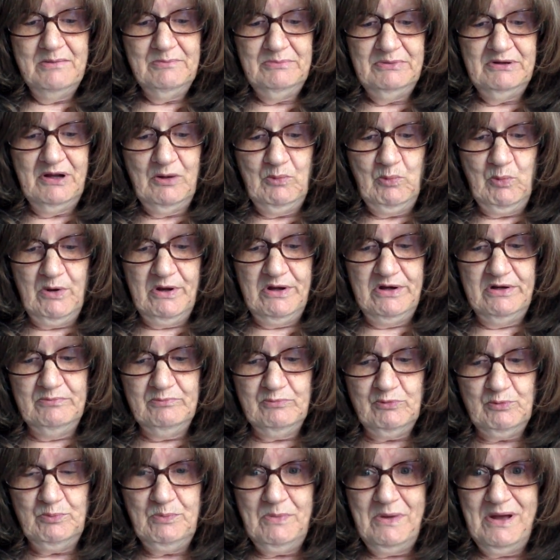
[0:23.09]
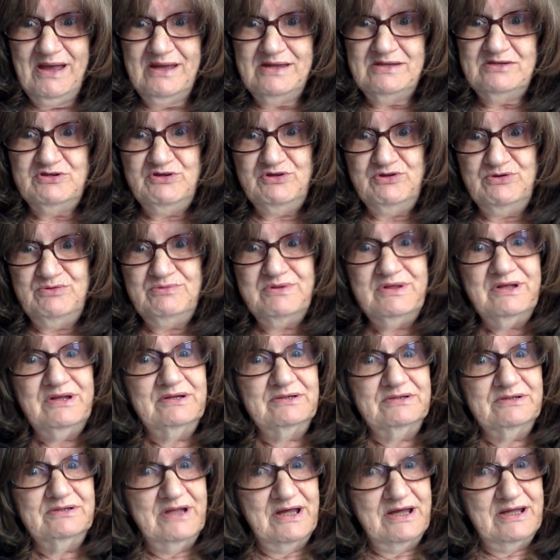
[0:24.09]
But I want to remind you
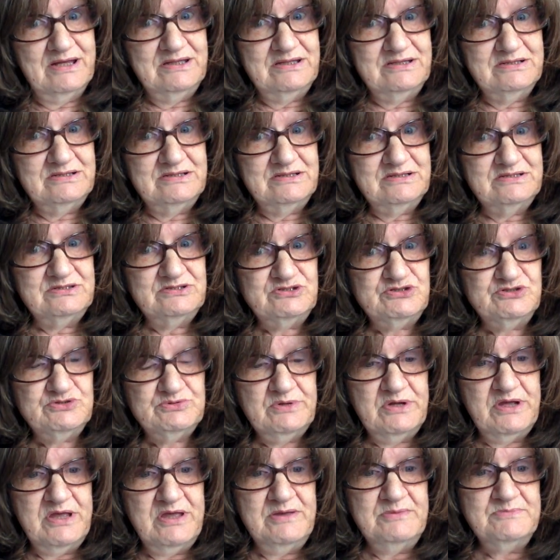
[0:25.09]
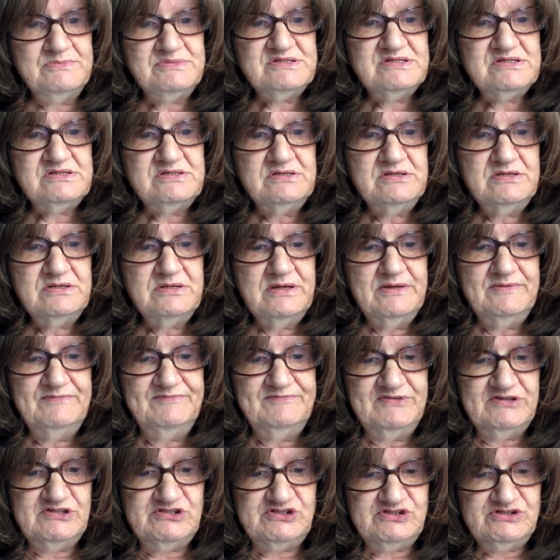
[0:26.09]
that a lot of the dreams and
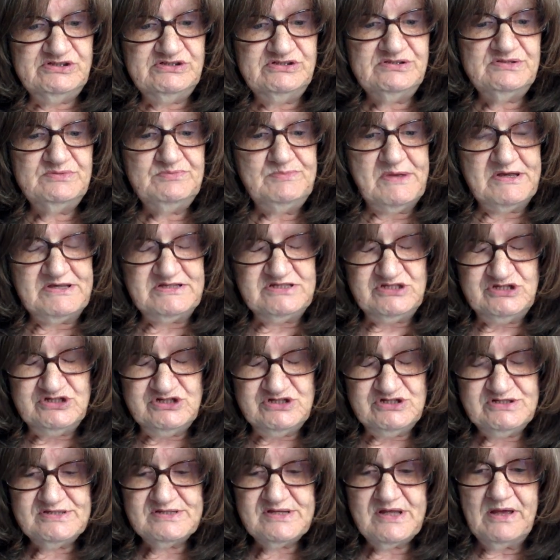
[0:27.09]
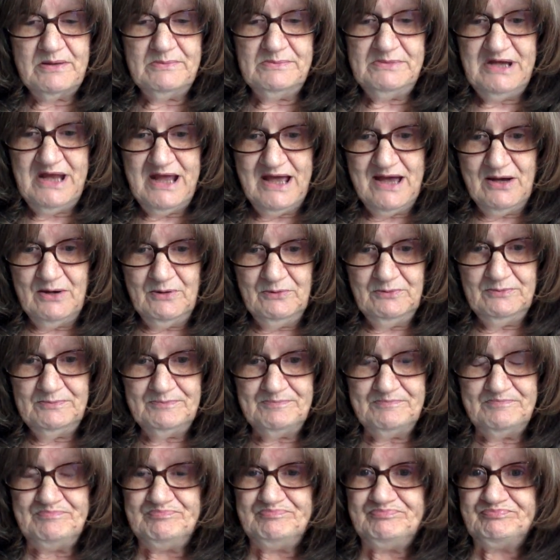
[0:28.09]
visions, messages coming out
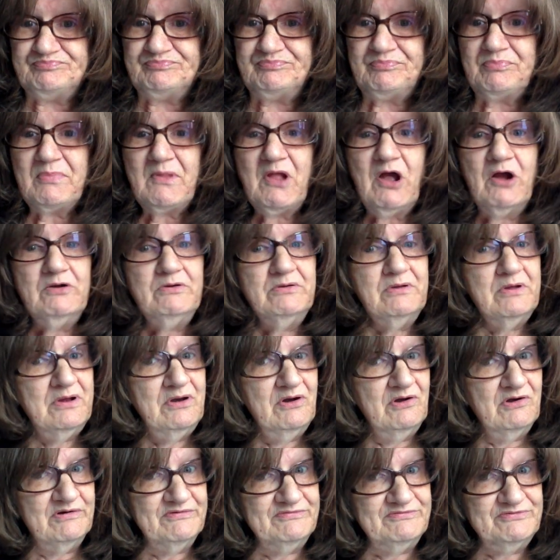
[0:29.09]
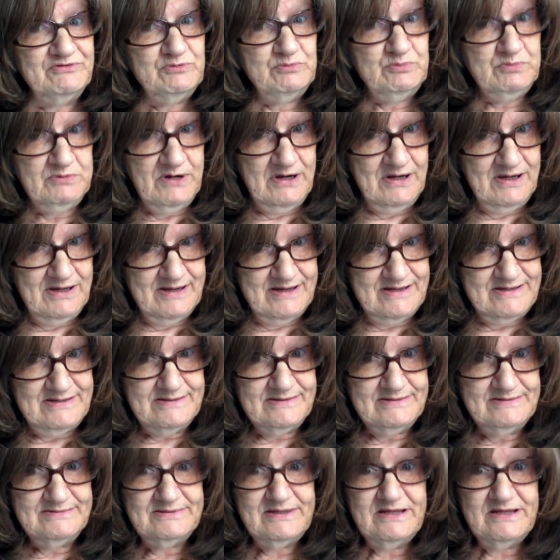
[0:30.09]
are not all for the bride.